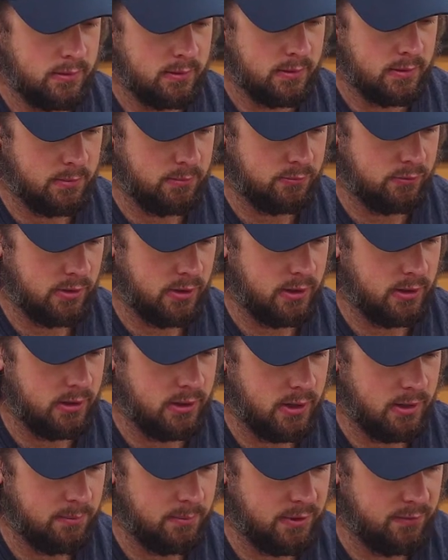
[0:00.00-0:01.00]
I'm trying to
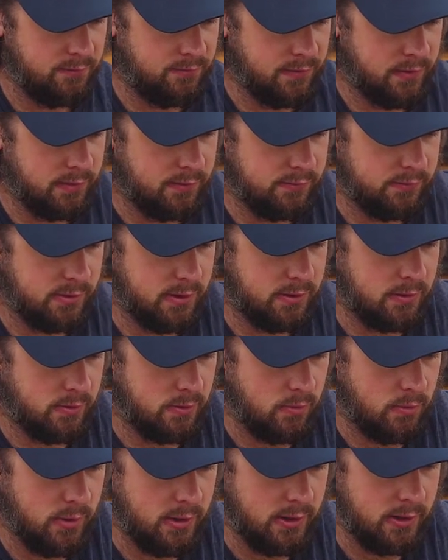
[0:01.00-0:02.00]
get my fingers out of the
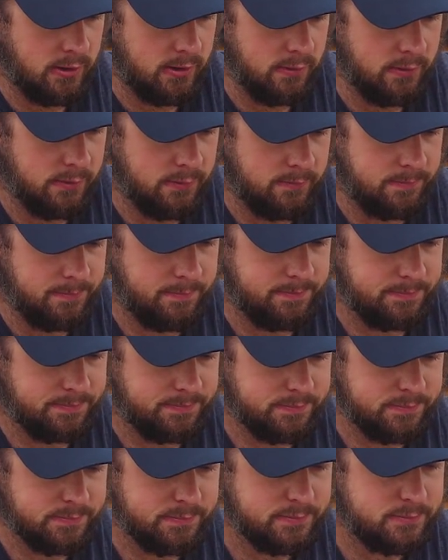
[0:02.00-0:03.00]
way here.
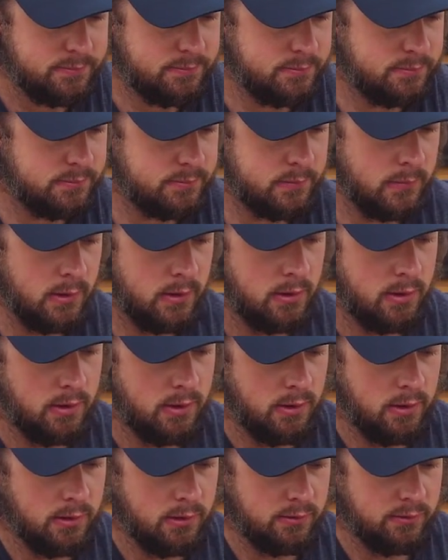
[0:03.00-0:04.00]
You
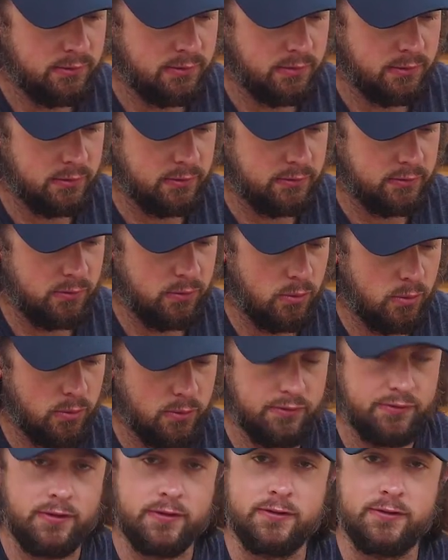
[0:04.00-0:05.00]
can see the two
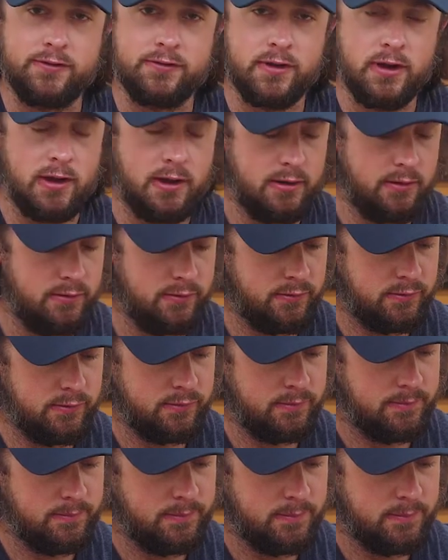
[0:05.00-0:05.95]
holes on the sides.